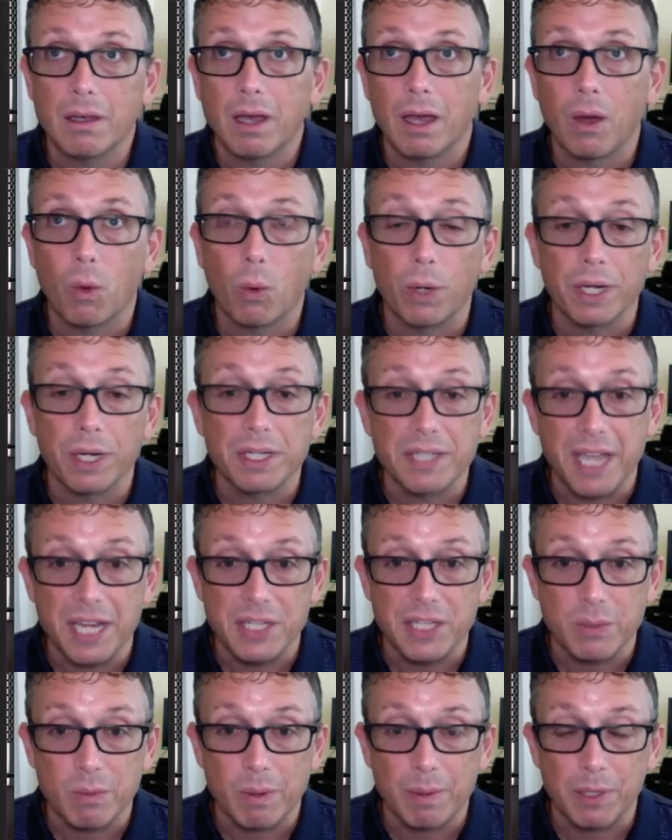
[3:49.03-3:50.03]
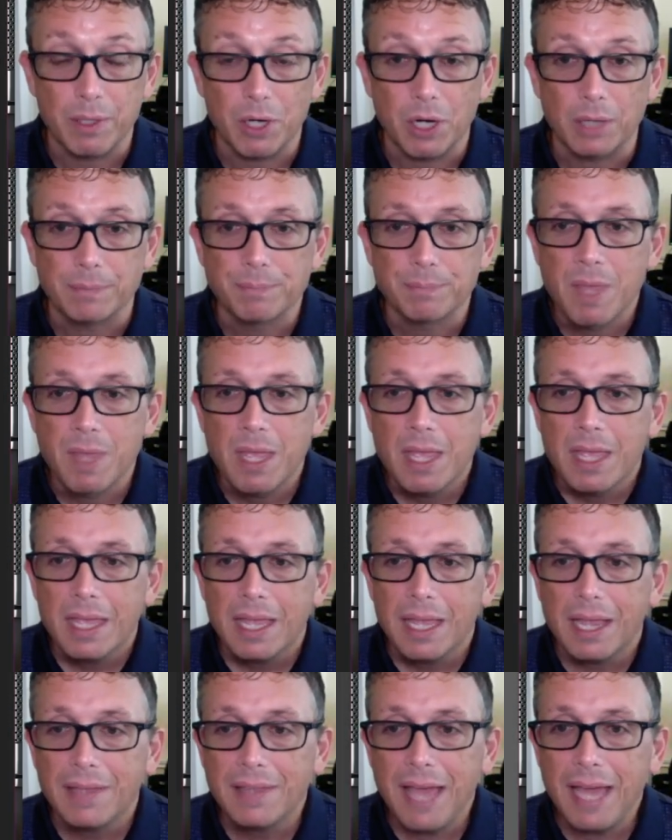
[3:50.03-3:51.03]
orientation webinar.
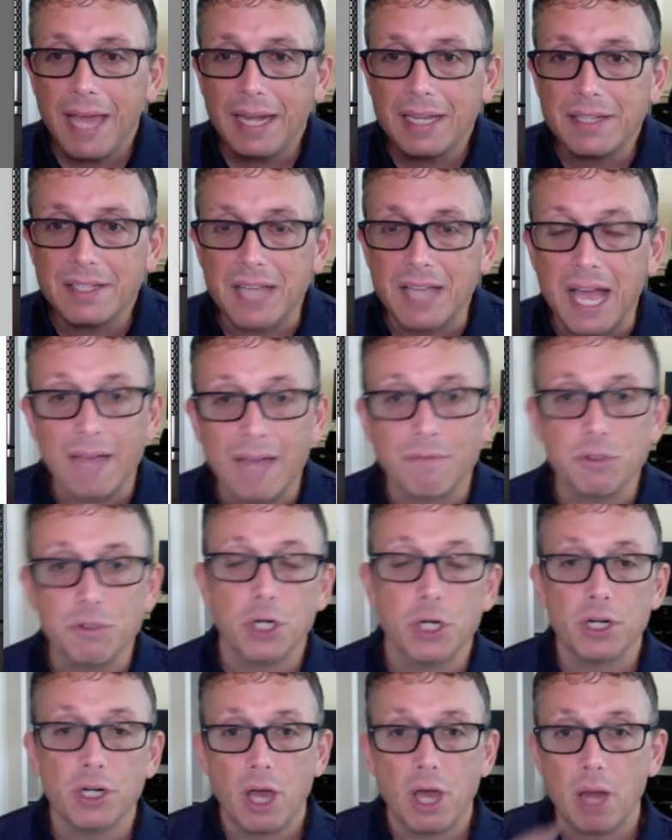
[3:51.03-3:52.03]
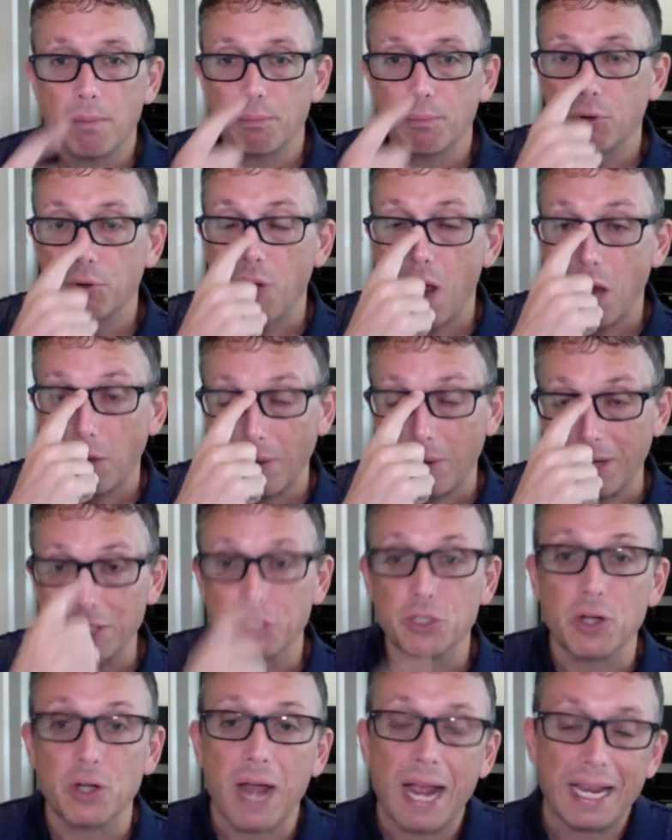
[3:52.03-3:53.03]
And that is, I have turned on progress
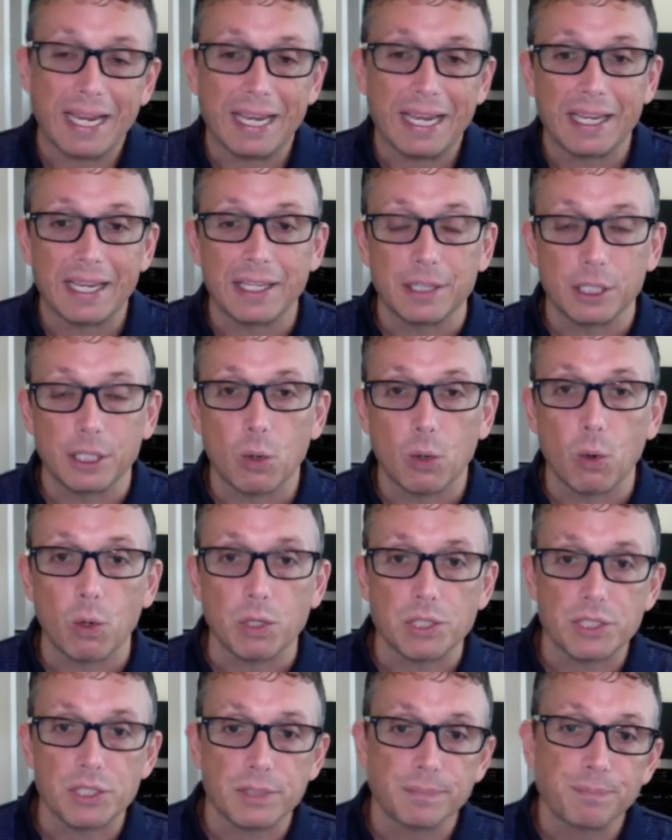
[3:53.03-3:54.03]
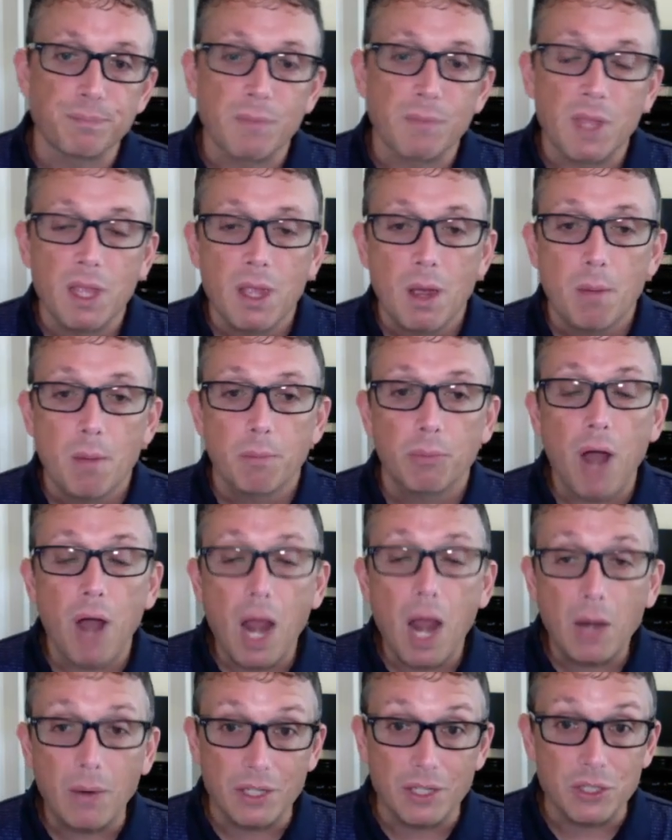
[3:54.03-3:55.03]
tracking in the course.
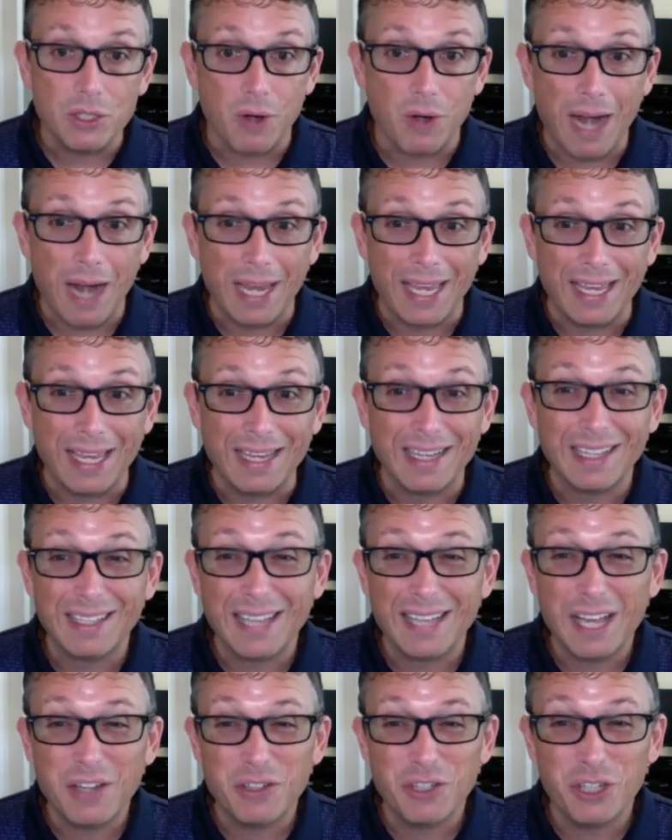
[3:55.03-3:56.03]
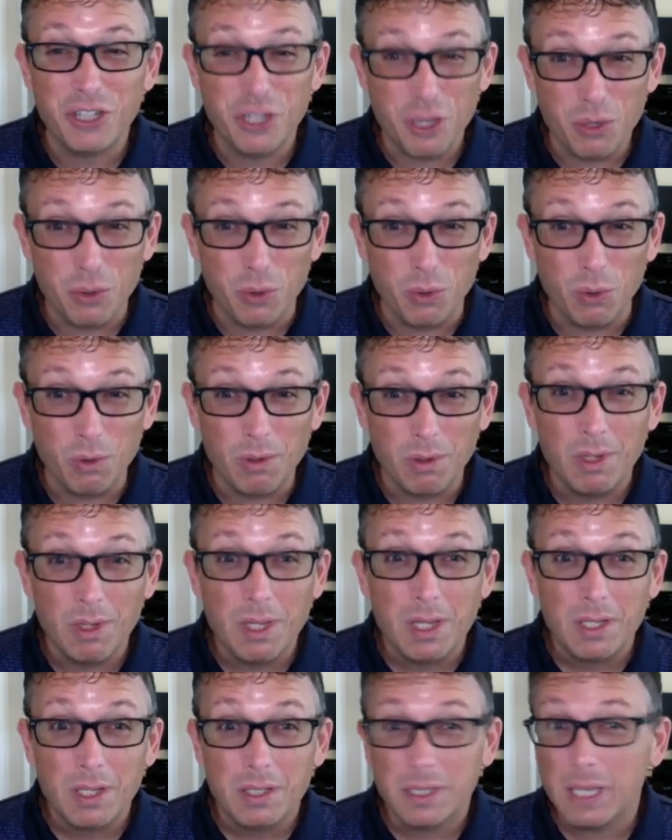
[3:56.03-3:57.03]
Progress tracking allows you
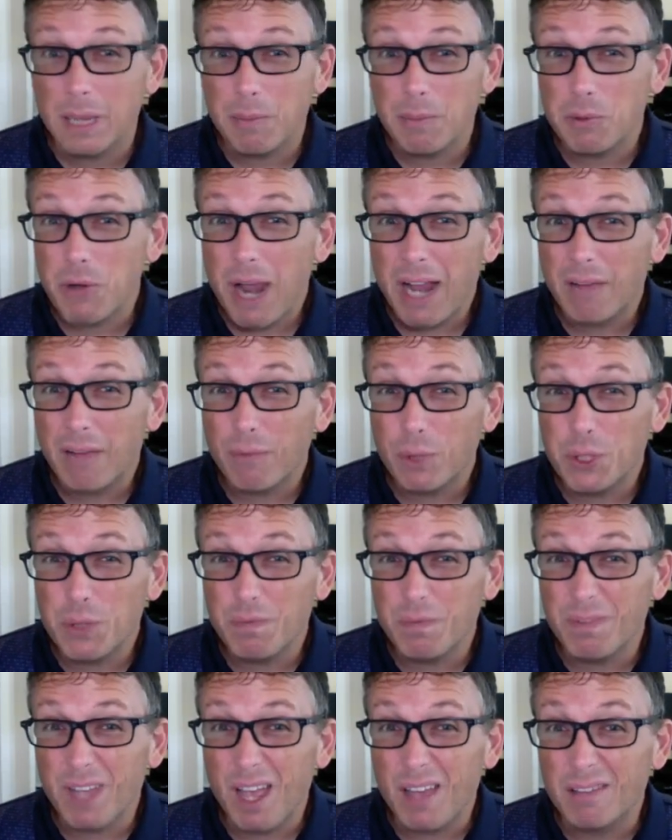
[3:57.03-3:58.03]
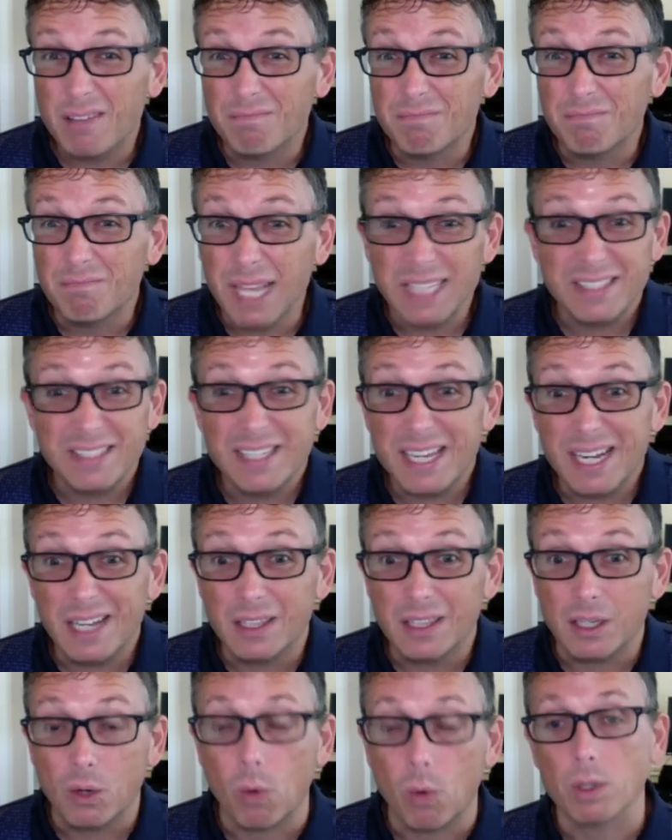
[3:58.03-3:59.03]
to keep track of what you've done and seen
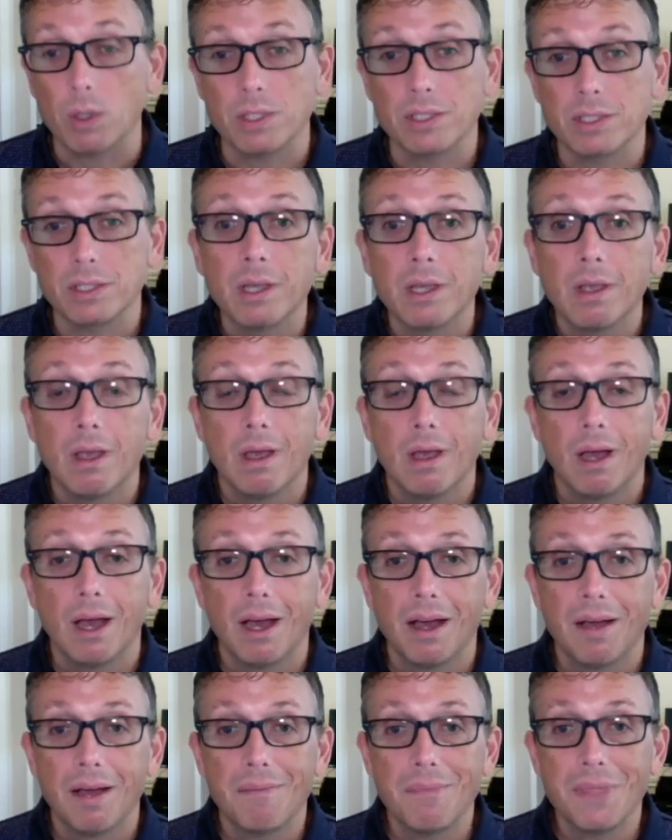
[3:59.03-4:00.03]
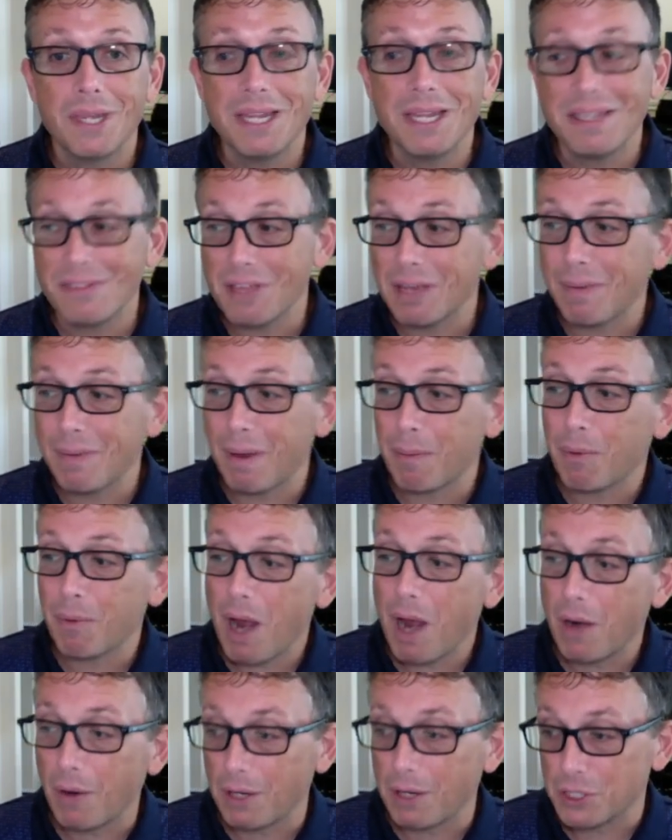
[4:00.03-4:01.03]
in the course. The neat thing about
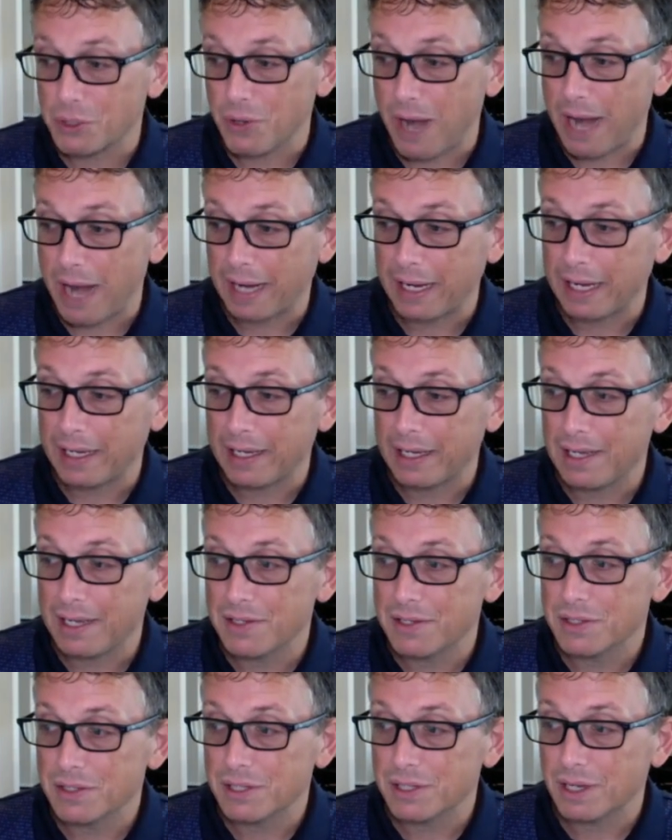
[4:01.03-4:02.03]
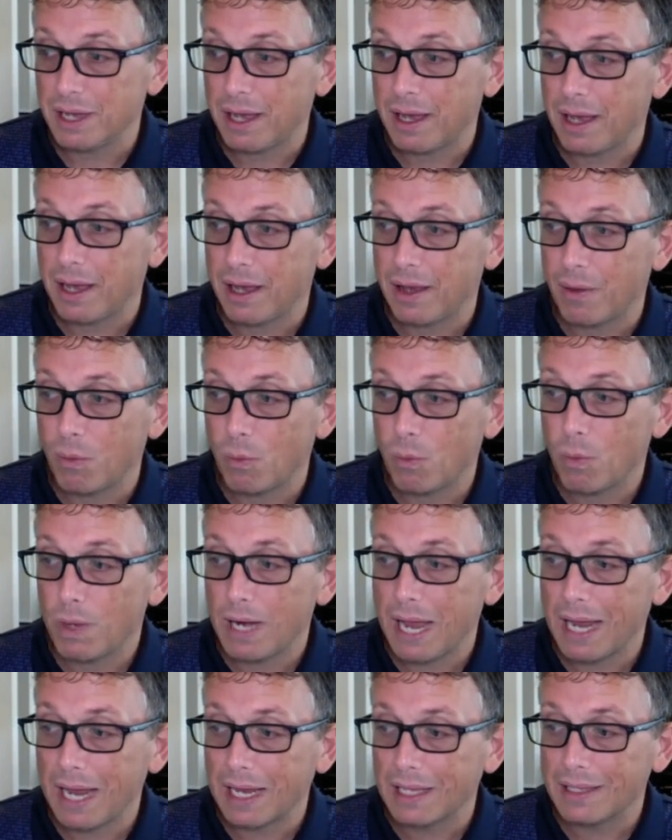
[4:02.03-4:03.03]
progress tracking is when
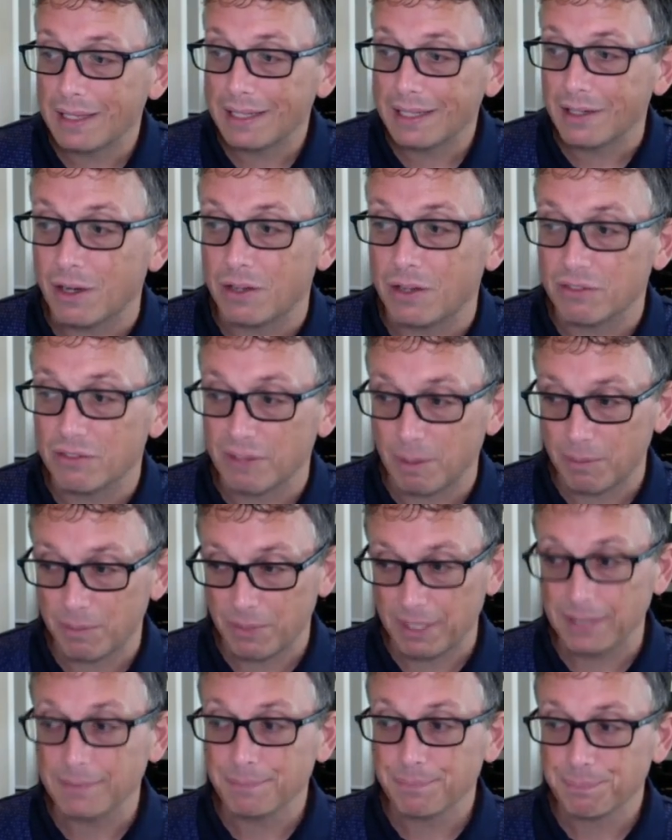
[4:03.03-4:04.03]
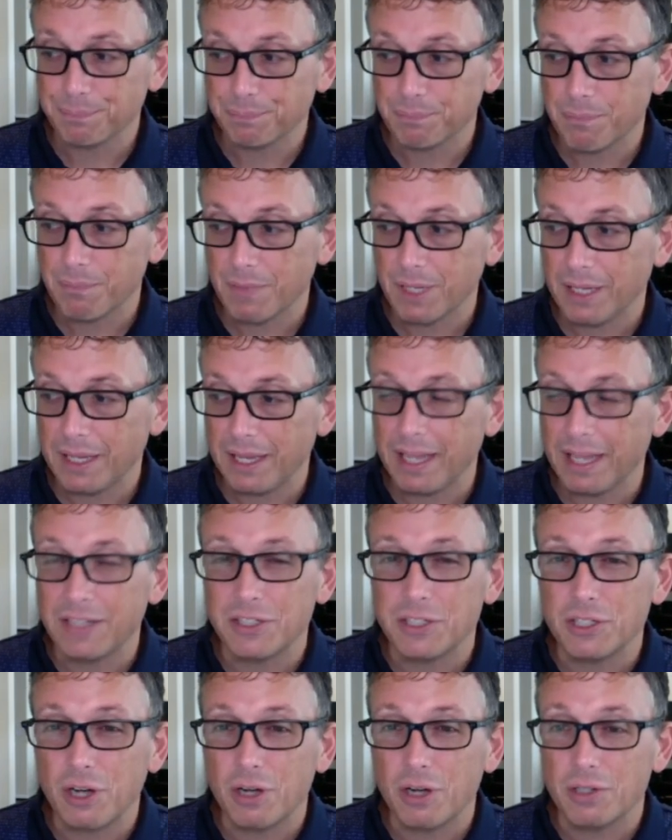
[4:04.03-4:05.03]
I click something, it
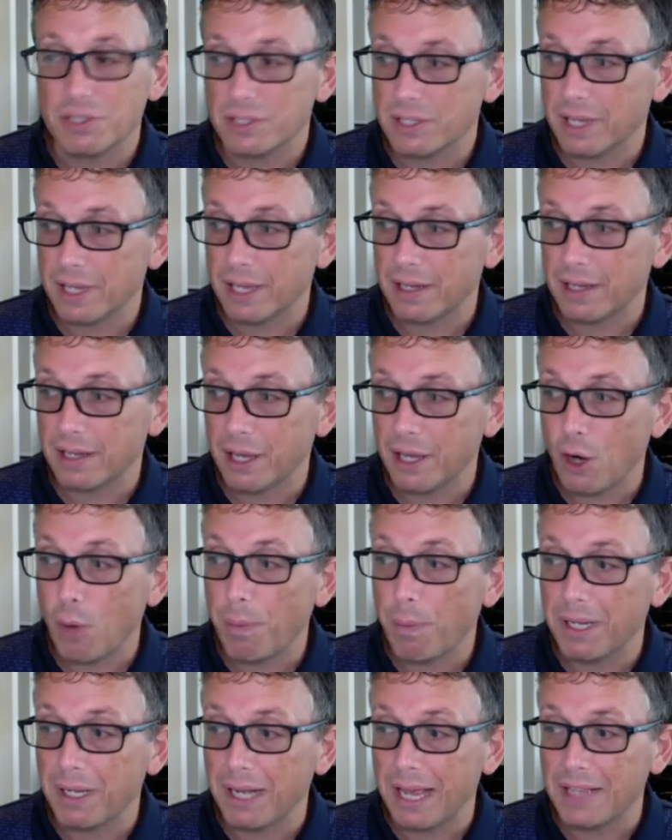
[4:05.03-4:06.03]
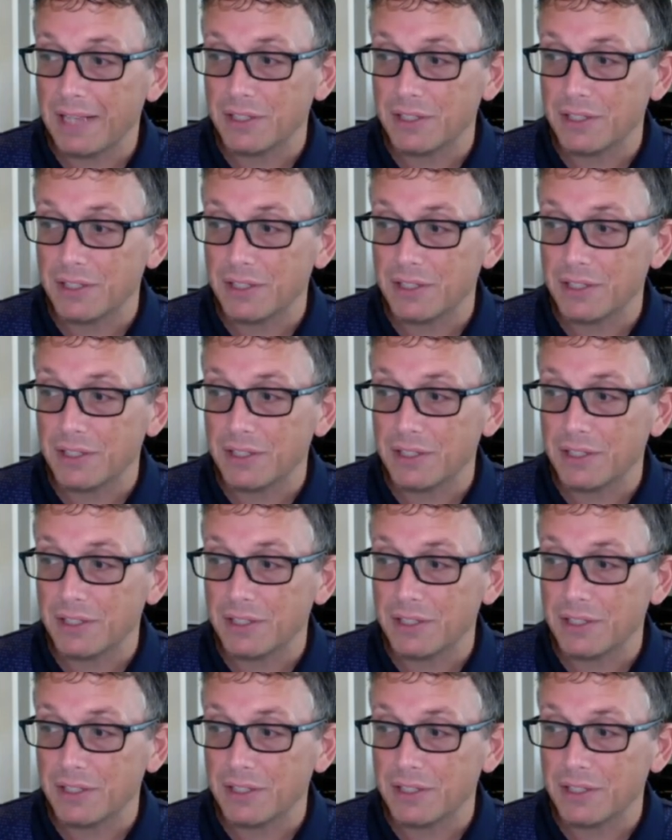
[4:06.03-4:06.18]
starts to, and open it as a